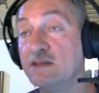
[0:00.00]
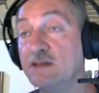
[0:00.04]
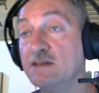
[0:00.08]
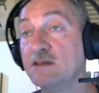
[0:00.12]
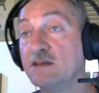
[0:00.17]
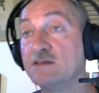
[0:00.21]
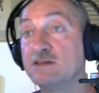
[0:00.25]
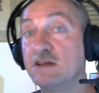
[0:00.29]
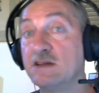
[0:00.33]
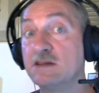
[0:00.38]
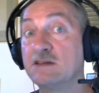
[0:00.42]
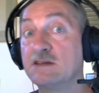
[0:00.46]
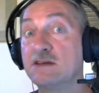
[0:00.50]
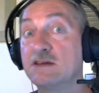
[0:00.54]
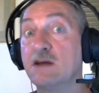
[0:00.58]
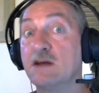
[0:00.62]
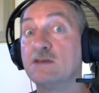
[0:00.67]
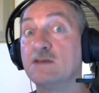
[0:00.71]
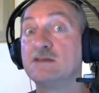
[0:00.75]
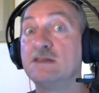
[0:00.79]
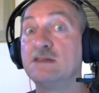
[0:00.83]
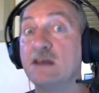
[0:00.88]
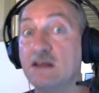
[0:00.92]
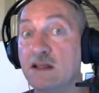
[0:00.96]
the third
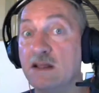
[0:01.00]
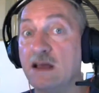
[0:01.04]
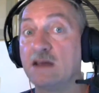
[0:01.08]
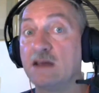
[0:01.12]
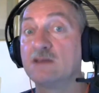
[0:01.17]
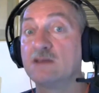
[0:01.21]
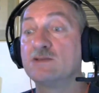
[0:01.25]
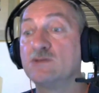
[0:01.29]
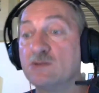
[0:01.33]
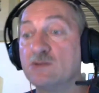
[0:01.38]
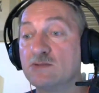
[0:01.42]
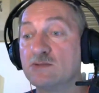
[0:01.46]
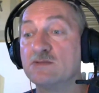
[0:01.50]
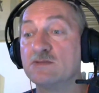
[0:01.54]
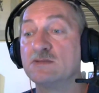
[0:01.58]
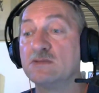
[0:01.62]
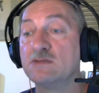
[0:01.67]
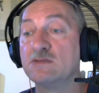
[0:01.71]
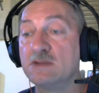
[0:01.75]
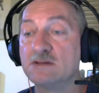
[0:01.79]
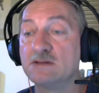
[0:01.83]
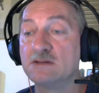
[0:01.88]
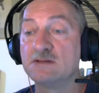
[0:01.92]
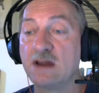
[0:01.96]
house, they like
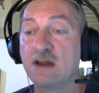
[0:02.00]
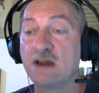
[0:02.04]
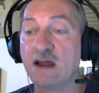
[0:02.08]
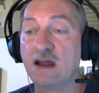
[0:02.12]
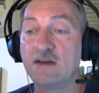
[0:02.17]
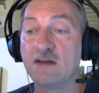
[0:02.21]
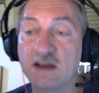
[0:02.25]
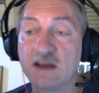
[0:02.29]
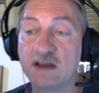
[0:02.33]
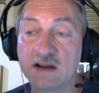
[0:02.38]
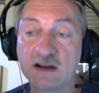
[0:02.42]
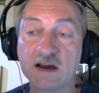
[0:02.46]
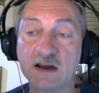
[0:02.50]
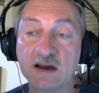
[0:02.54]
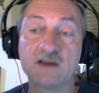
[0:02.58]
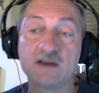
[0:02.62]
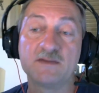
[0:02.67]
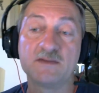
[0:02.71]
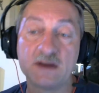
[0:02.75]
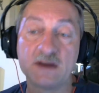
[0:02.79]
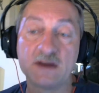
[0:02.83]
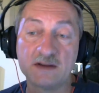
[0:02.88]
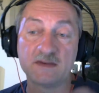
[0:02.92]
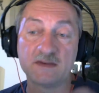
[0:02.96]
to drive their car
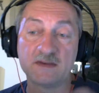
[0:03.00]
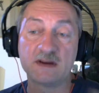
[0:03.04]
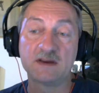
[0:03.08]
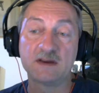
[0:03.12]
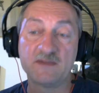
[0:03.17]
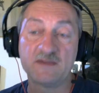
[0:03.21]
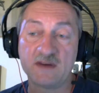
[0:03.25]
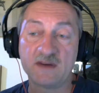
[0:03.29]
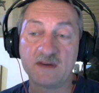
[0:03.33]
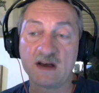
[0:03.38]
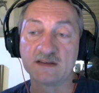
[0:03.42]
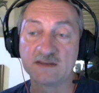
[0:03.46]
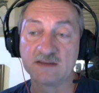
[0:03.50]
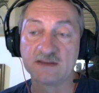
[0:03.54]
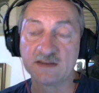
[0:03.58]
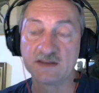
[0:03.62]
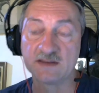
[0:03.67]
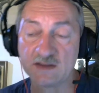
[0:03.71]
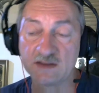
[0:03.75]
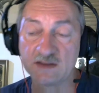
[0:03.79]
very, very fast.